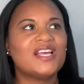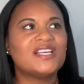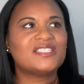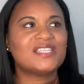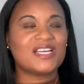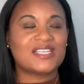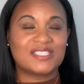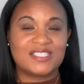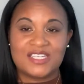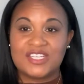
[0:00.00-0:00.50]

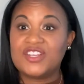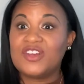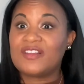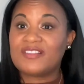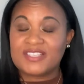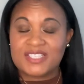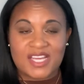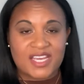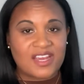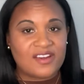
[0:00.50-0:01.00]
Saxenda you have
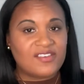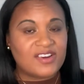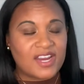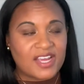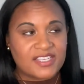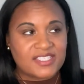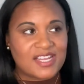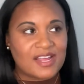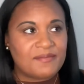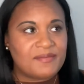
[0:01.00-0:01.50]
to take every day,
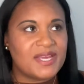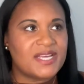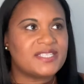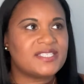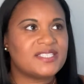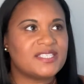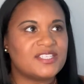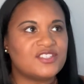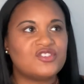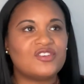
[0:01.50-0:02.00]
so that makes sense.